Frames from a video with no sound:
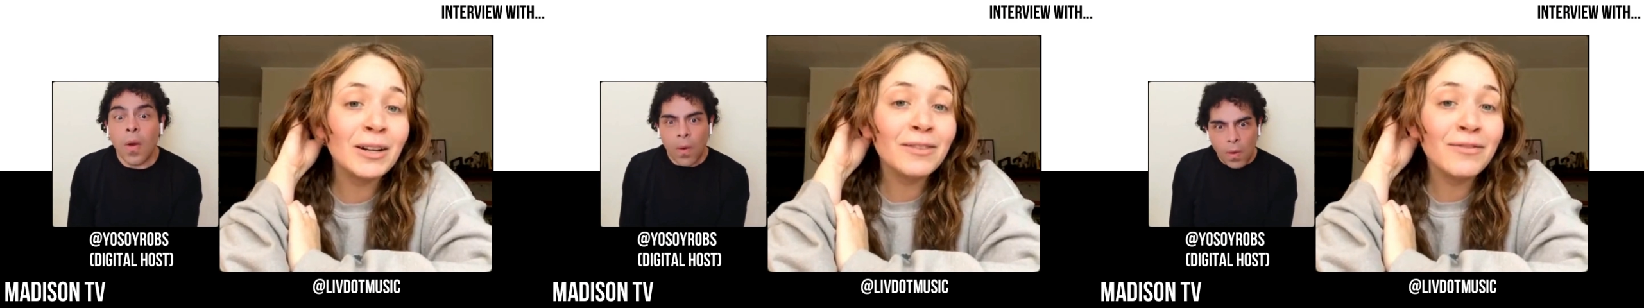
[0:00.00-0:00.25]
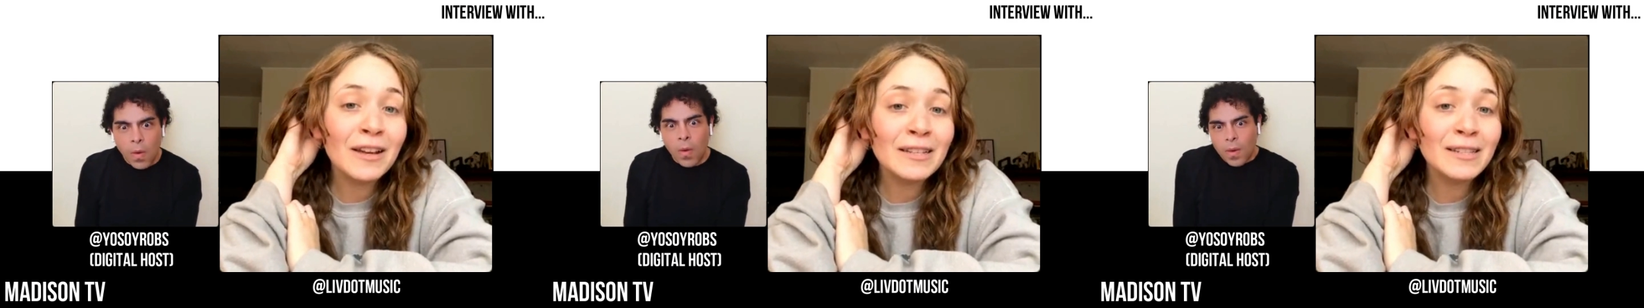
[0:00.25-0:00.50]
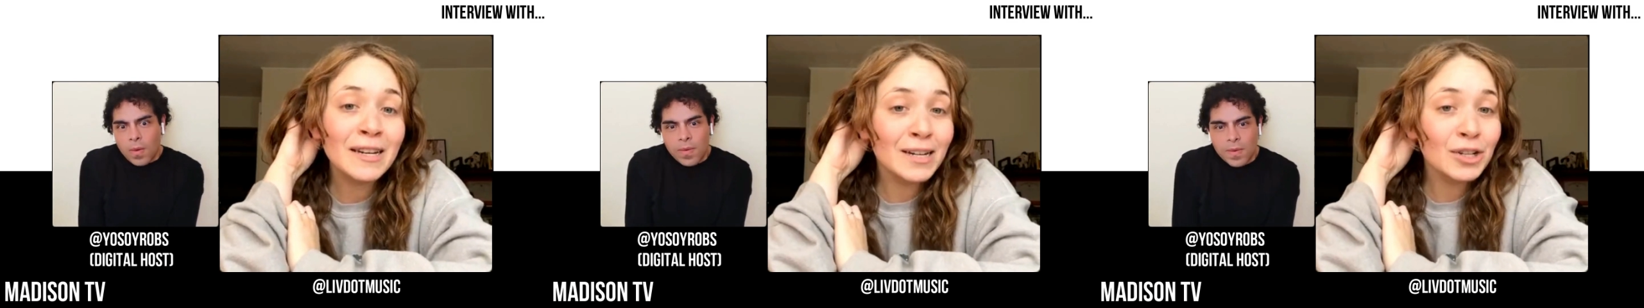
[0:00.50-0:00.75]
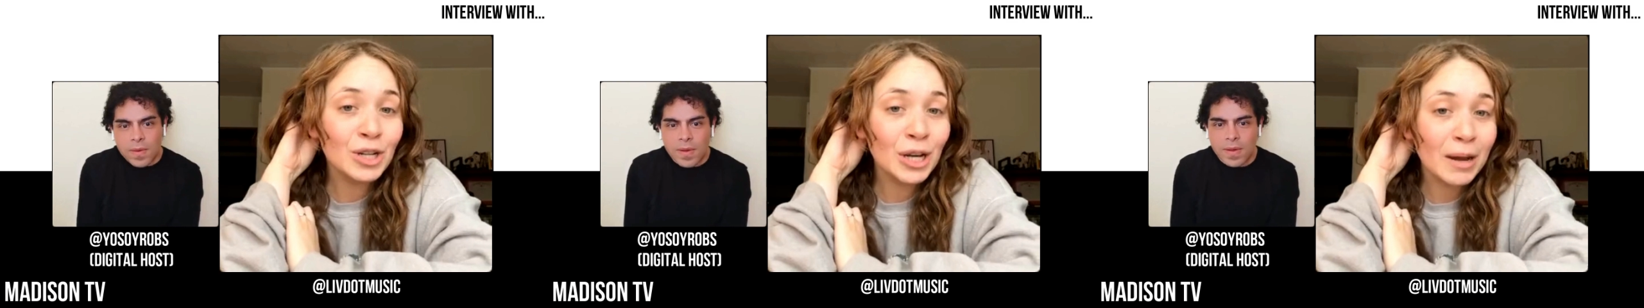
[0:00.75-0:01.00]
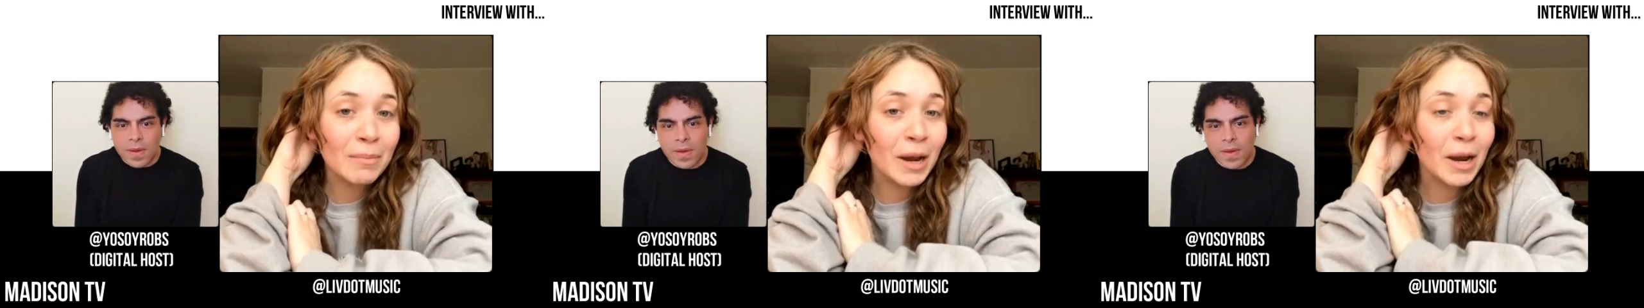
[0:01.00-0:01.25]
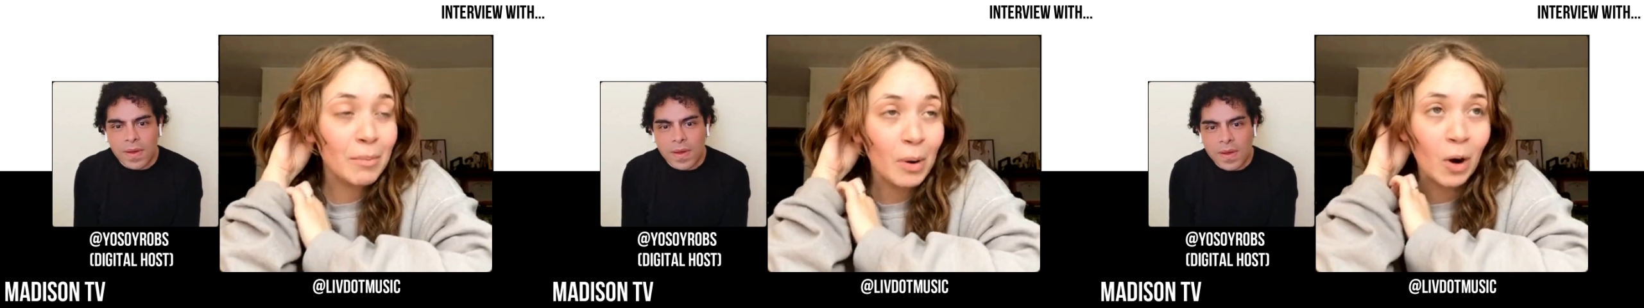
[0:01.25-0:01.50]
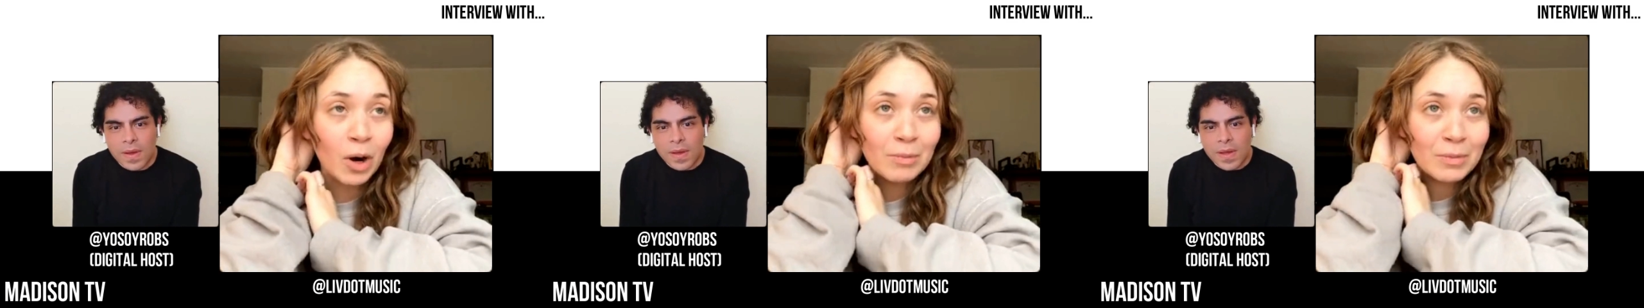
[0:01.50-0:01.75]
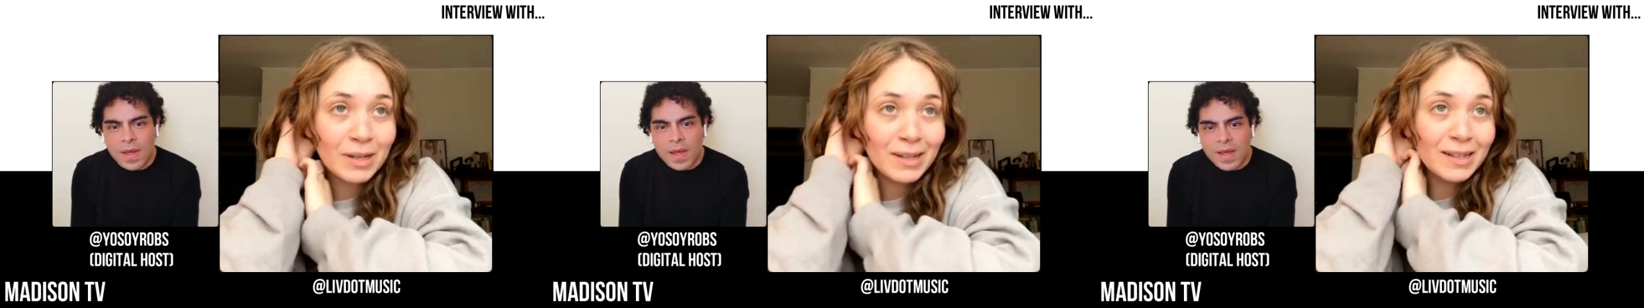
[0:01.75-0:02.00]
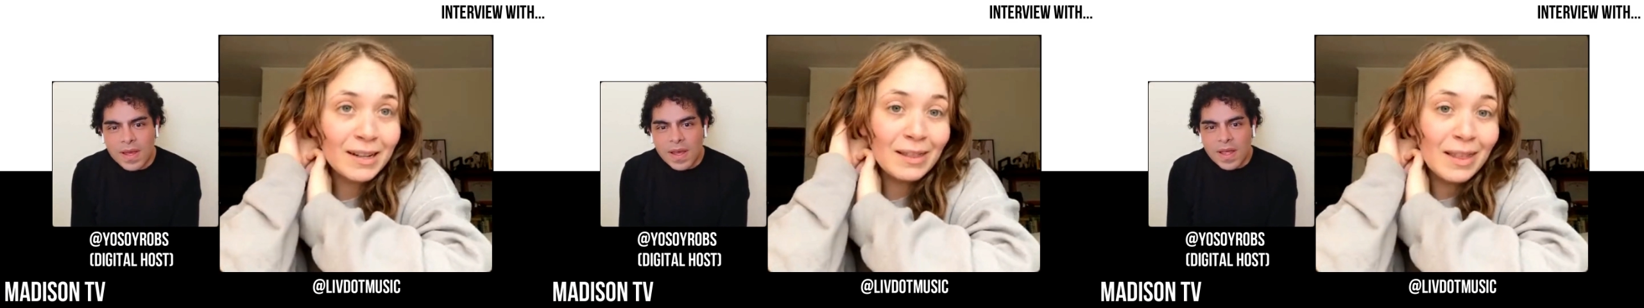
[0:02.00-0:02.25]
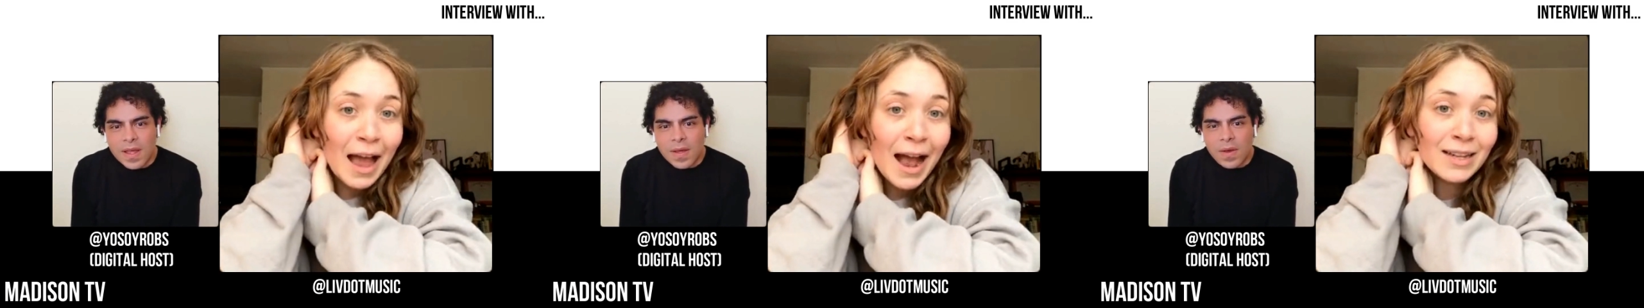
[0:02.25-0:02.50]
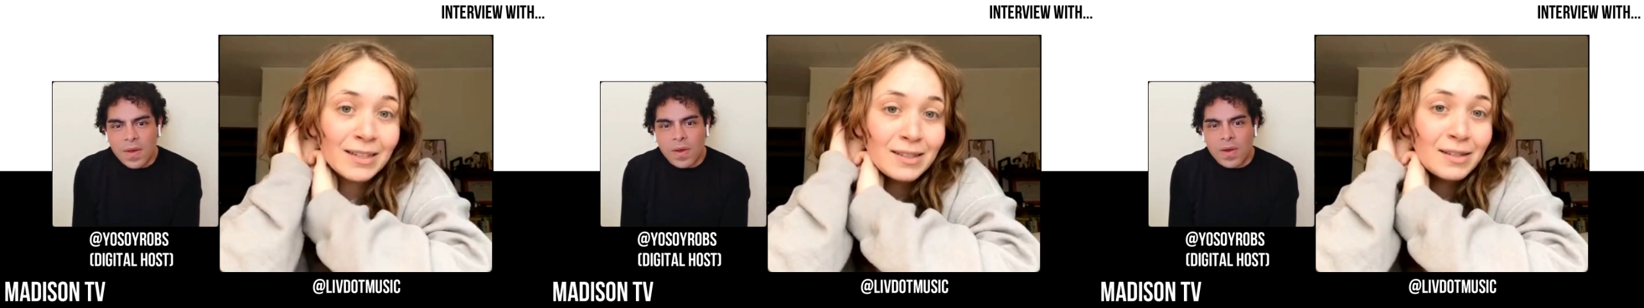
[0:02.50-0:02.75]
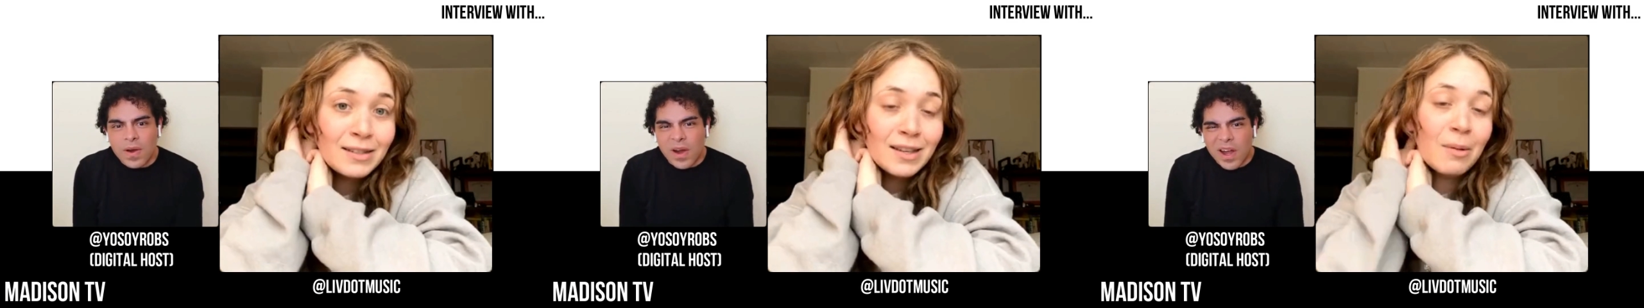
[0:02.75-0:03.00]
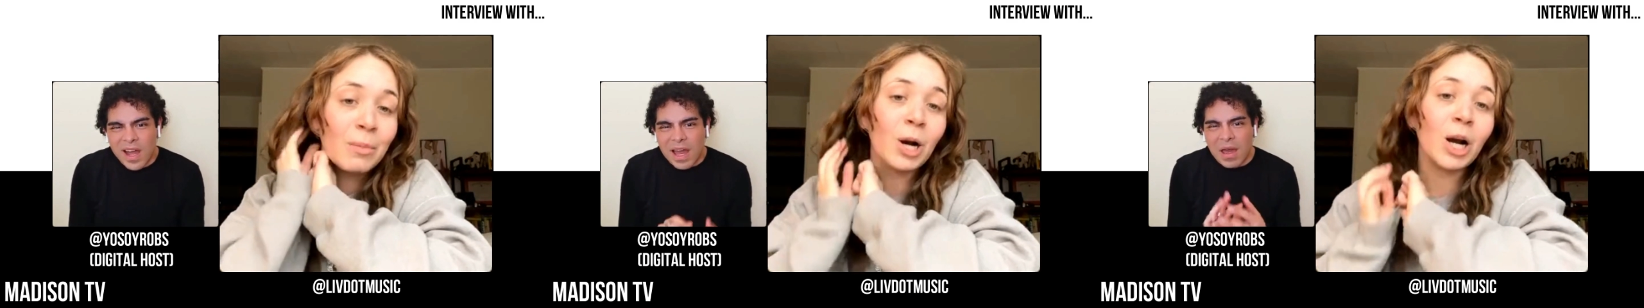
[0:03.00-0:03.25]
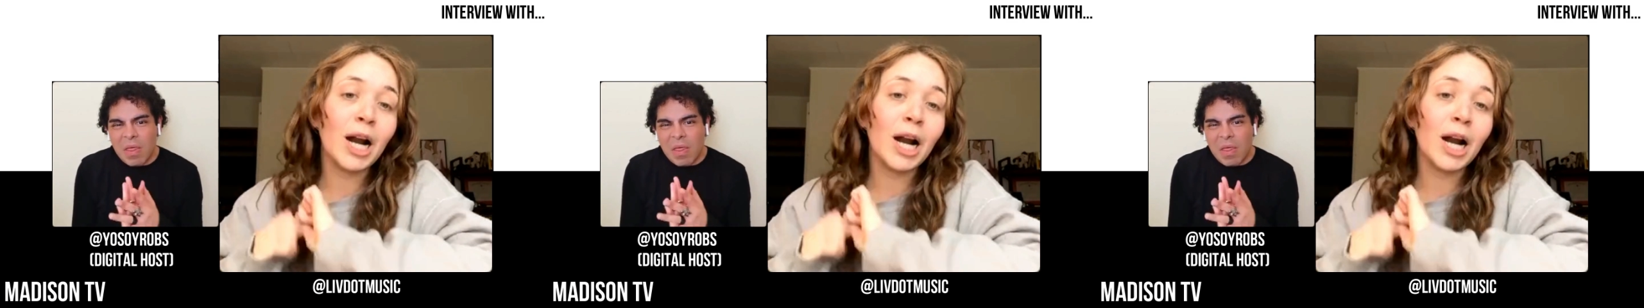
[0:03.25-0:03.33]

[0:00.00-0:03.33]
Speaker 1: infestation at my apartment last summer.